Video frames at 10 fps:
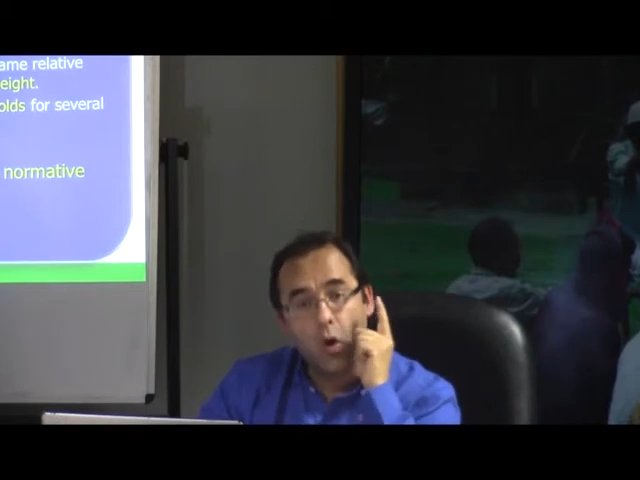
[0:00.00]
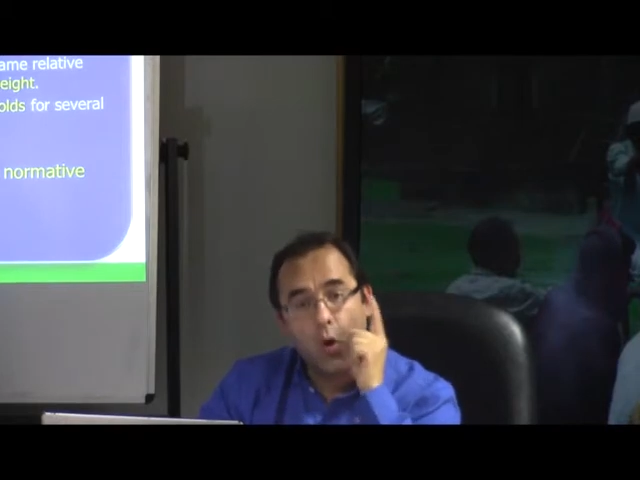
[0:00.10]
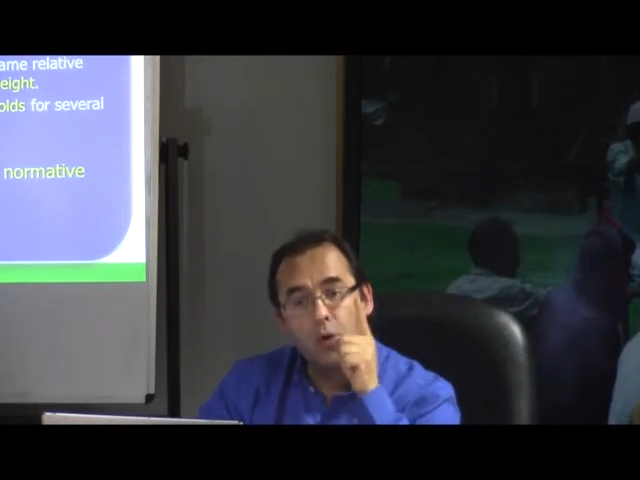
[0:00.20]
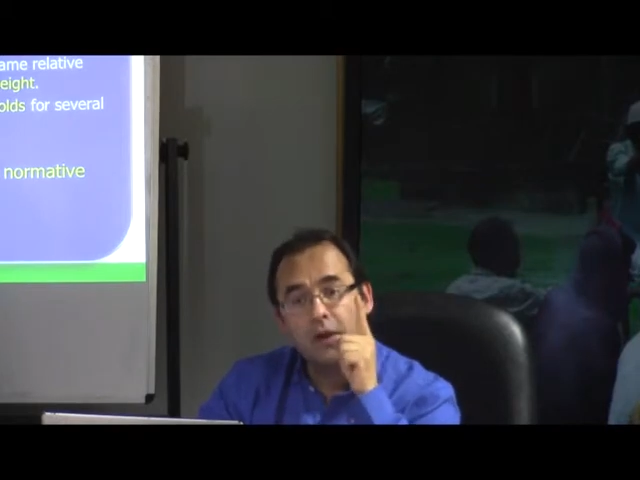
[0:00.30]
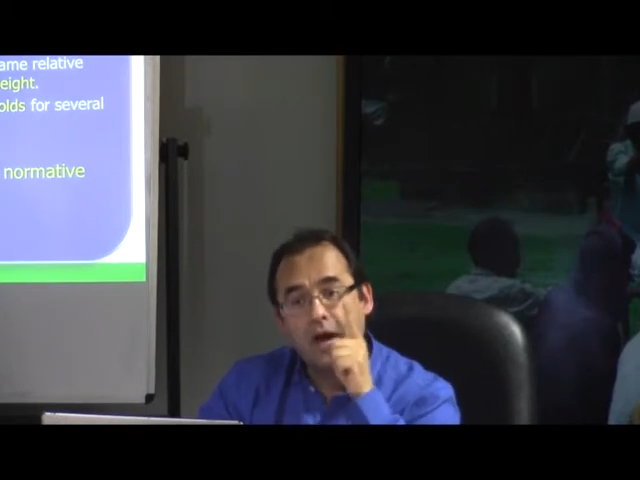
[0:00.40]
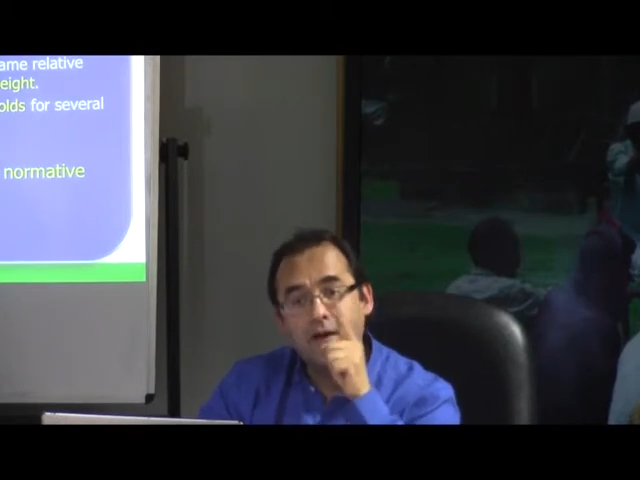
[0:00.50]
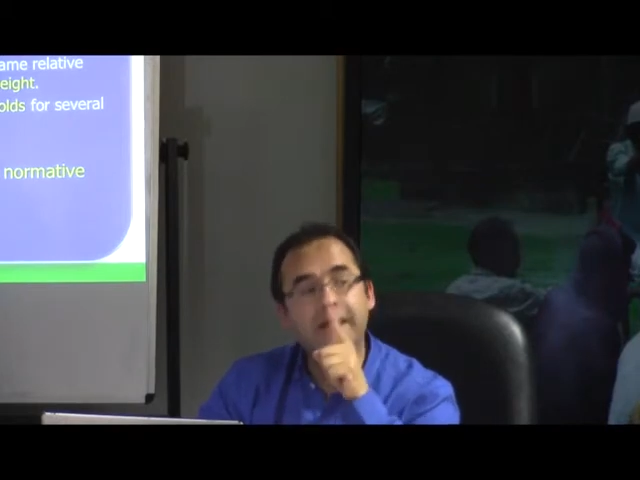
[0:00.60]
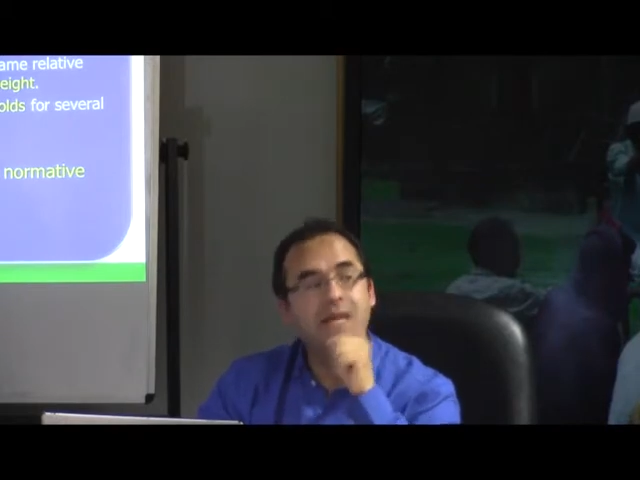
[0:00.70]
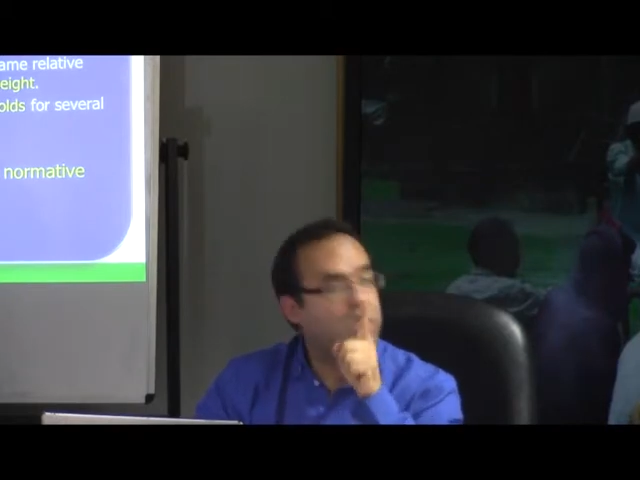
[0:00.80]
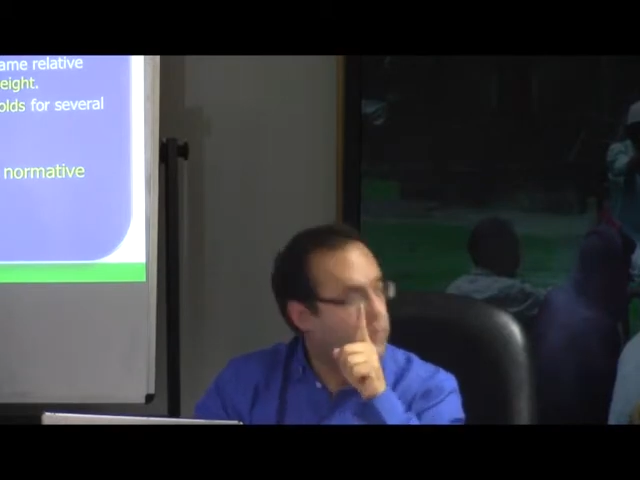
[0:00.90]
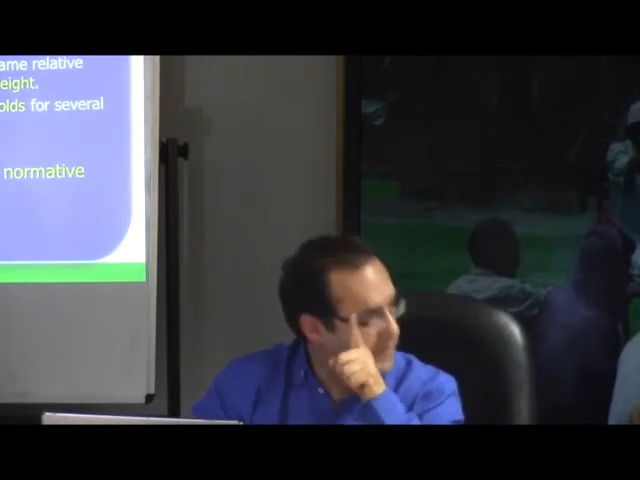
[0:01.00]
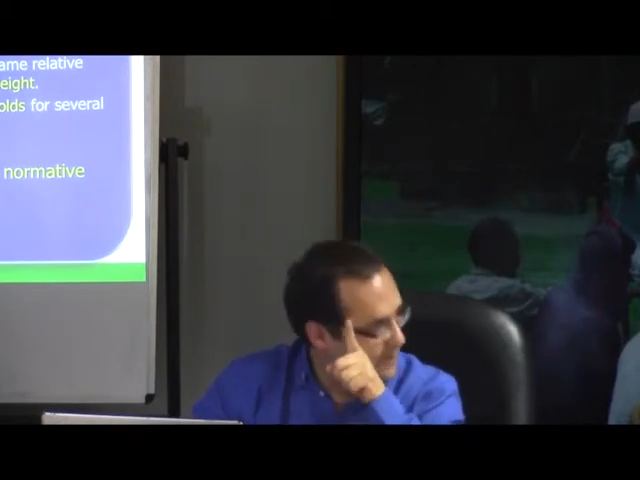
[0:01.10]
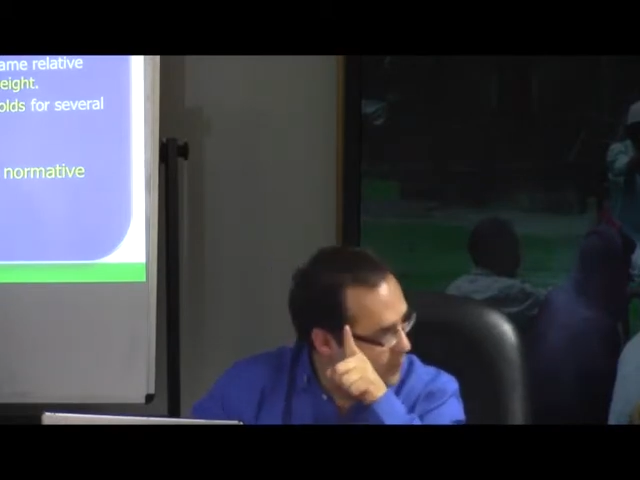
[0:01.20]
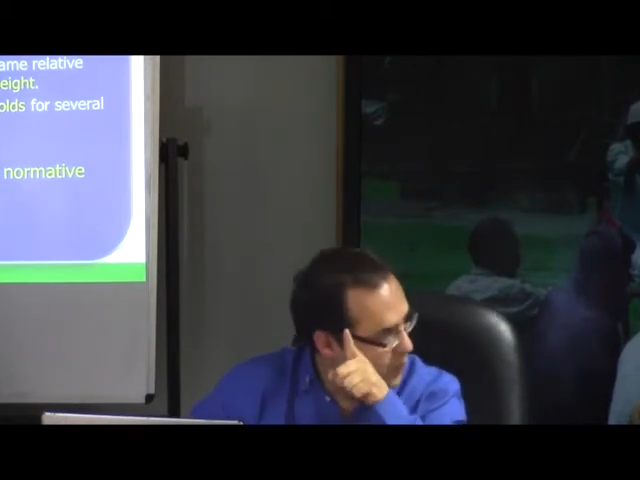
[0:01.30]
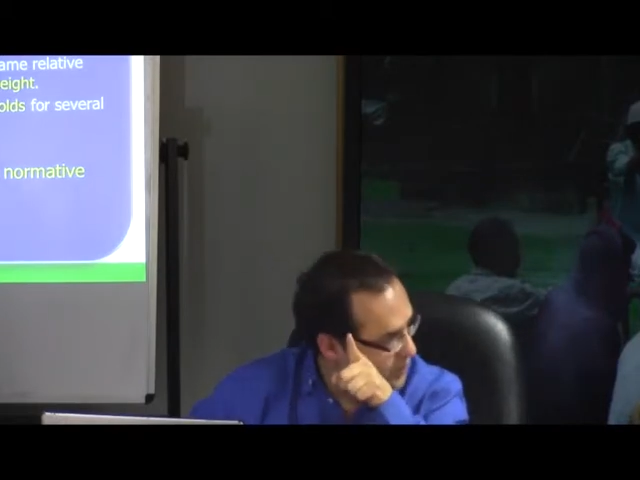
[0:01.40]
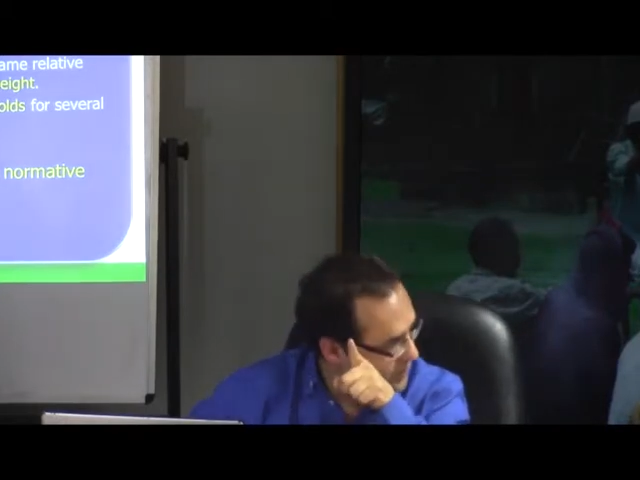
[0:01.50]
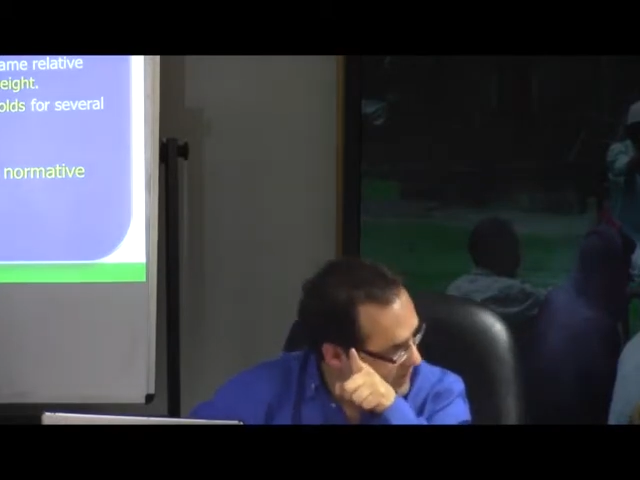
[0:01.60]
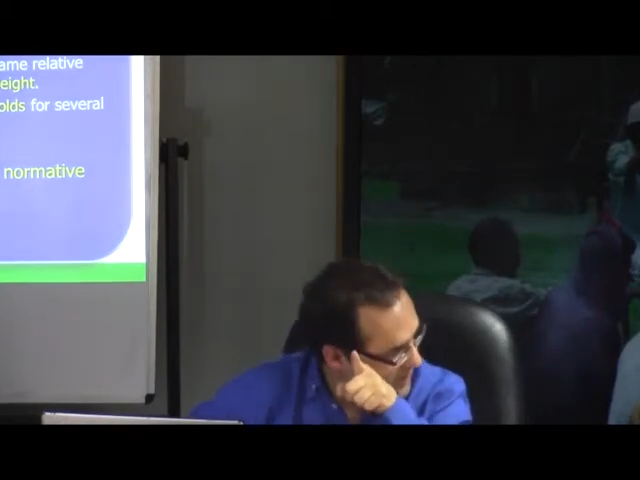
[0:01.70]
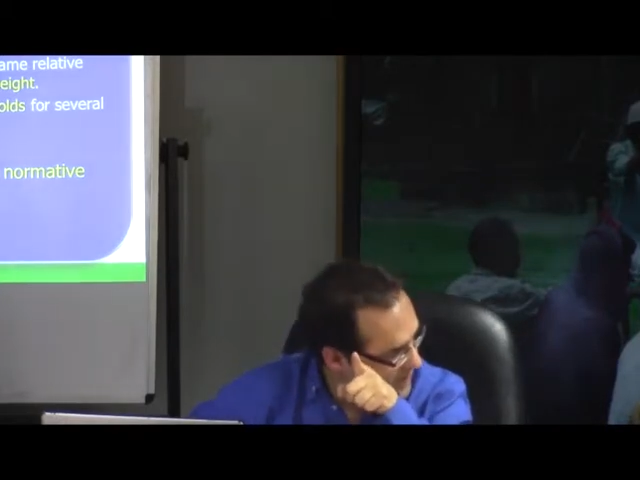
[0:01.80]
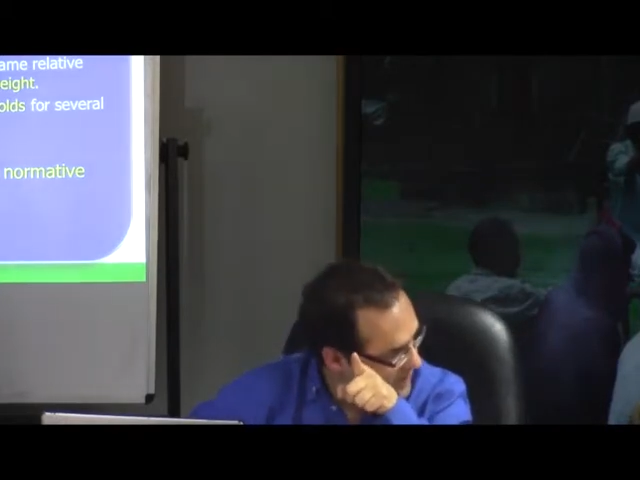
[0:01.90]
all are equally important.